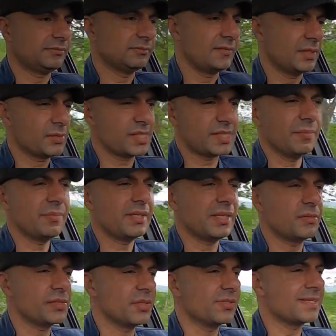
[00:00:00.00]
There was something I
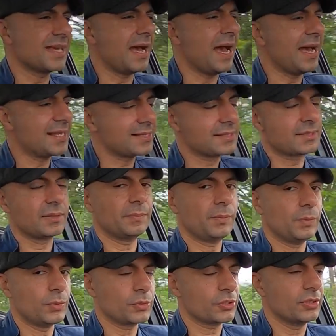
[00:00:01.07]
was going to ask the
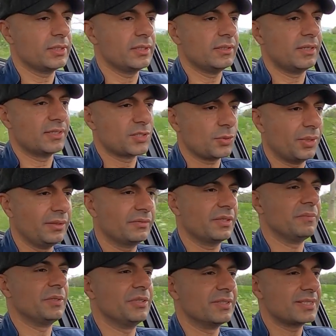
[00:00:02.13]
Porsche 912
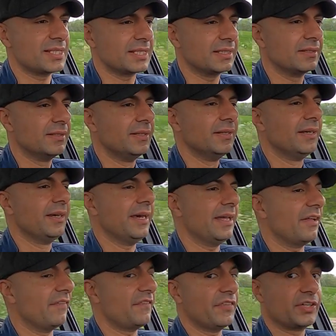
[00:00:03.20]
community, and
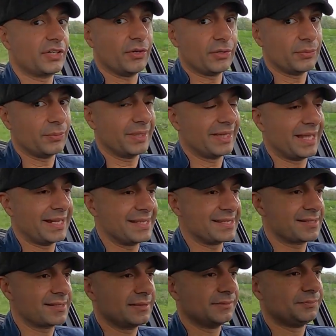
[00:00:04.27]
I've forgotten what that
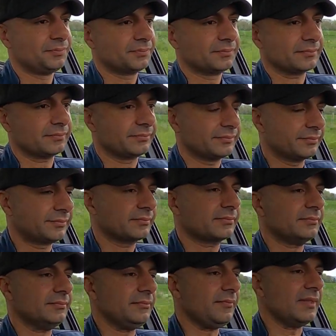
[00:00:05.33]
is.
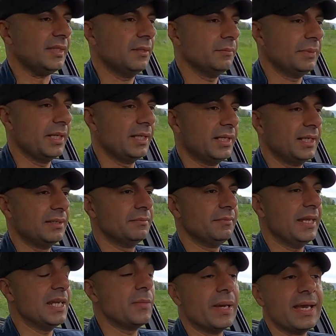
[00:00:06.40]

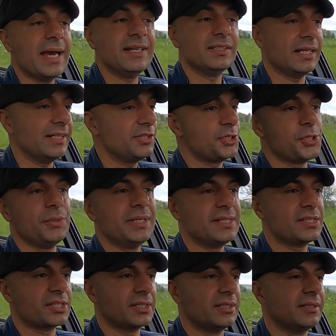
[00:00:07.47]
But anyway, and tune
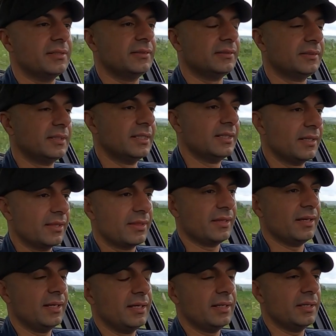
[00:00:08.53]
into
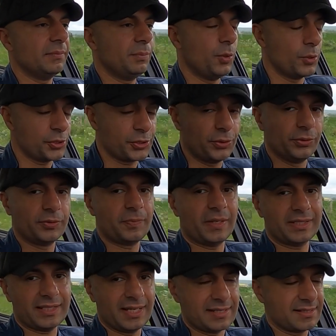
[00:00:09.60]
the Porsche Cool
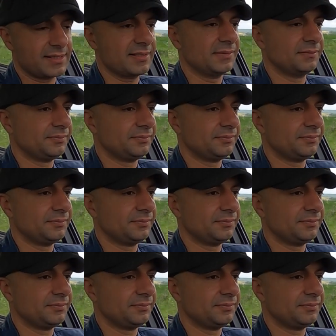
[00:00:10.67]
podcast.